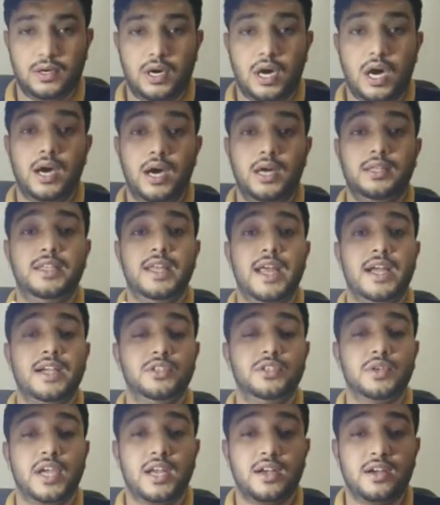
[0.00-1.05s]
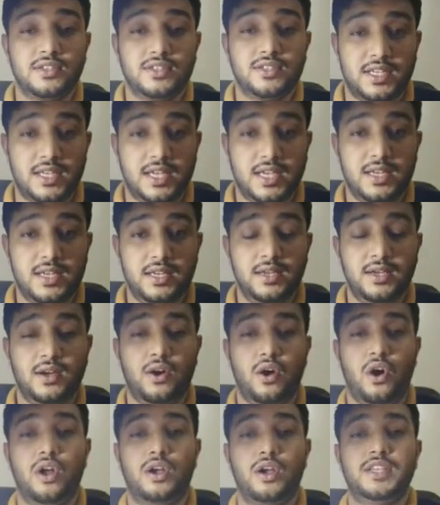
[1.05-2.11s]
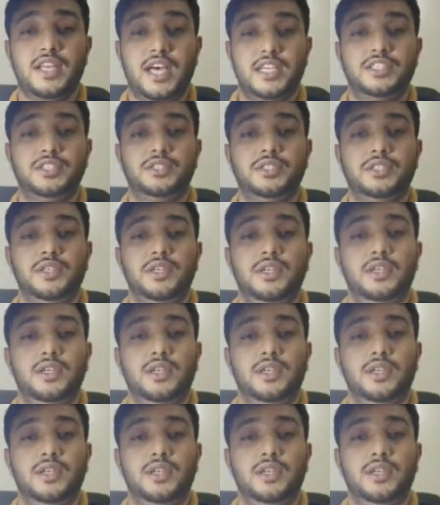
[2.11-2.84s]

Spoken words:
that you cannot see or touch.